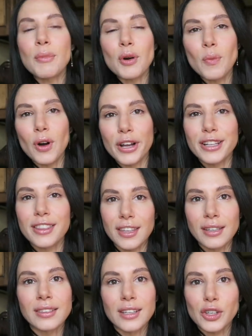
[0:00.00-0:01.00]
Number one
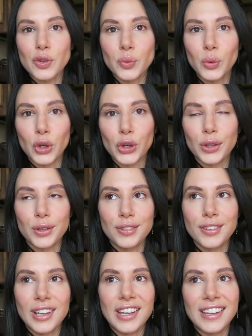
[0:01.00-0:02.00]
thing that you
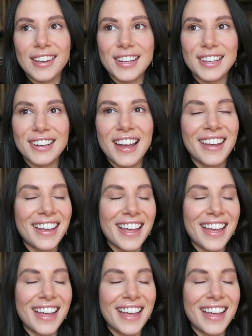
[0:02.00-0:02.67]
learn in